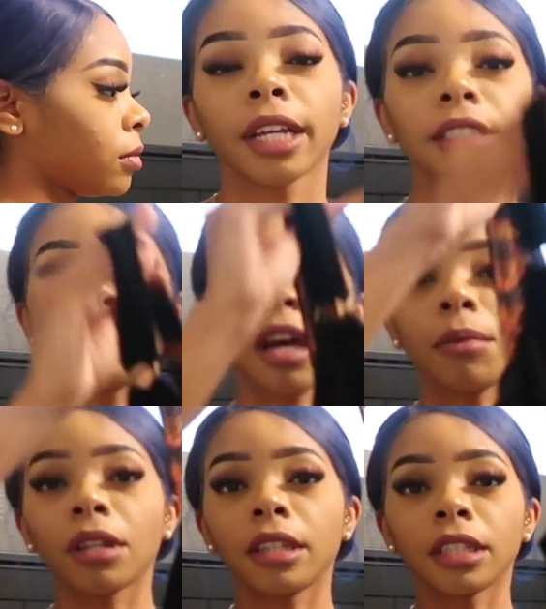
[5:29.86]
Okay, so I
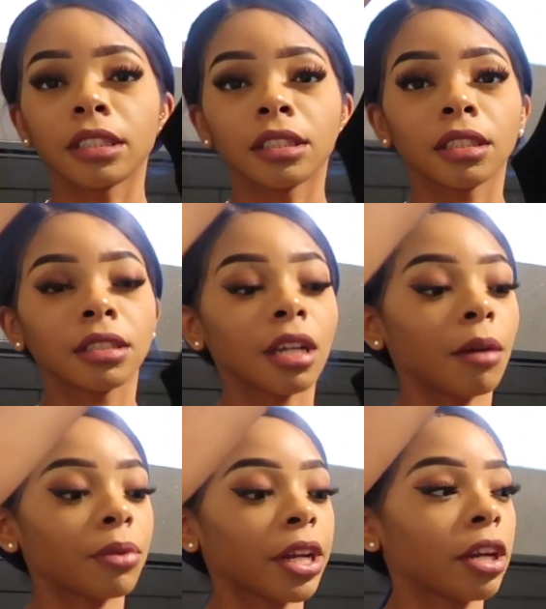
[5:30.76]
bought this
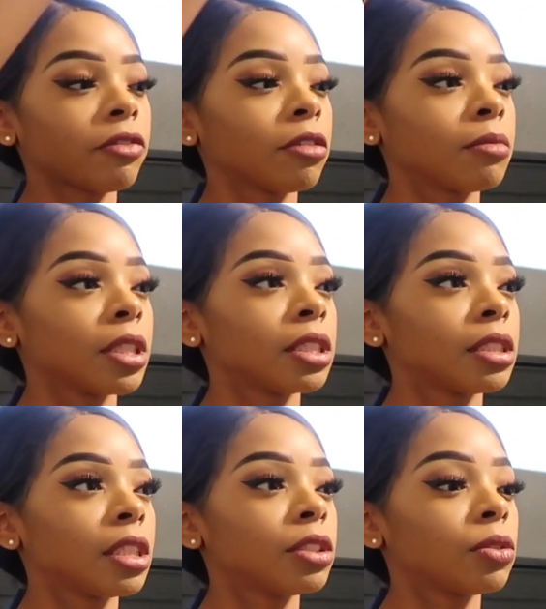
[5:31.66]
top right here from
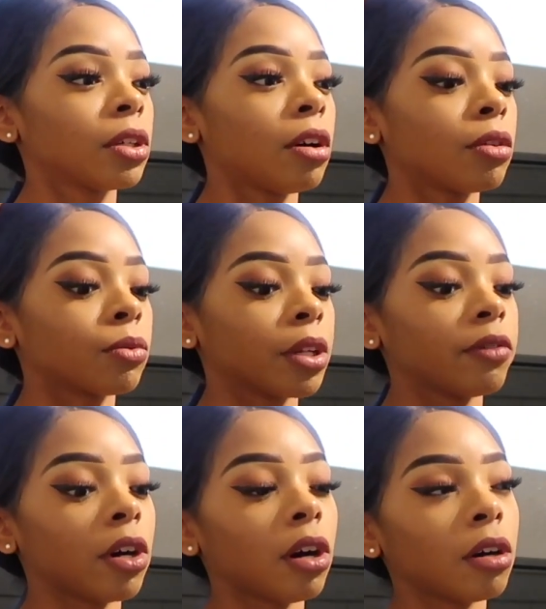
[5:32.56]
the store called
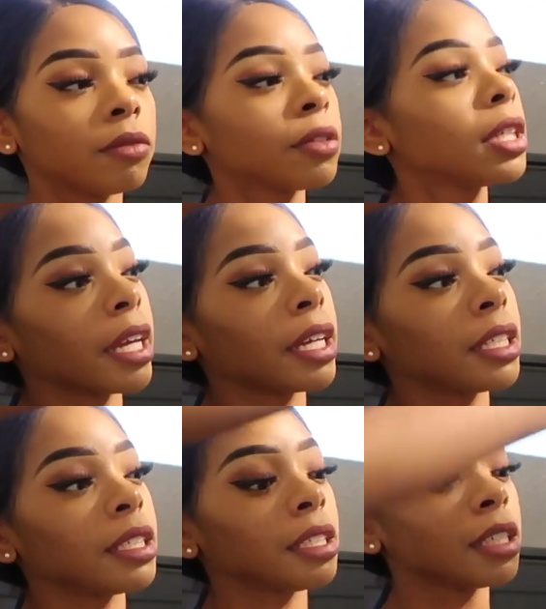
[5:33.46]
Revolve,
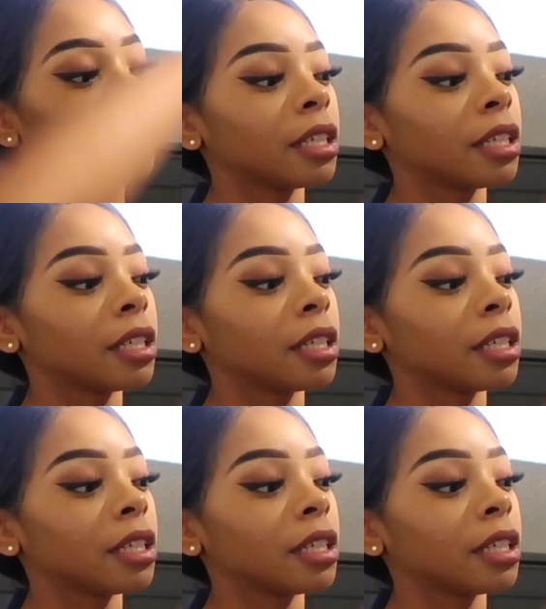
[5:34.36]
and